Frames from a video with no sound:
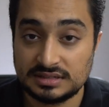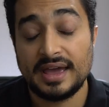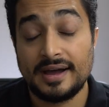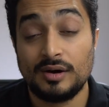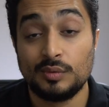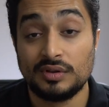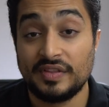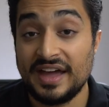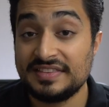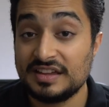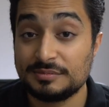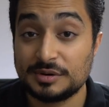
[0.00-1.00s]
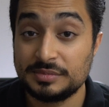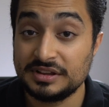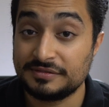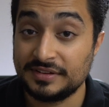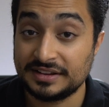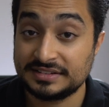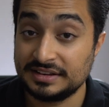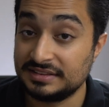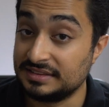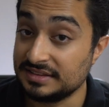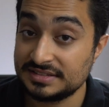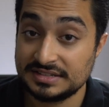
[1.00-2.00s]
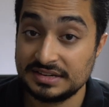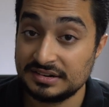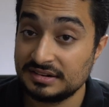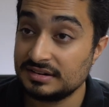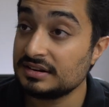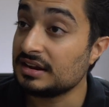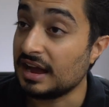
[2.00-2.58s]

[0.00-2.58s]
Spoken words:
Now, will that number be affected this year?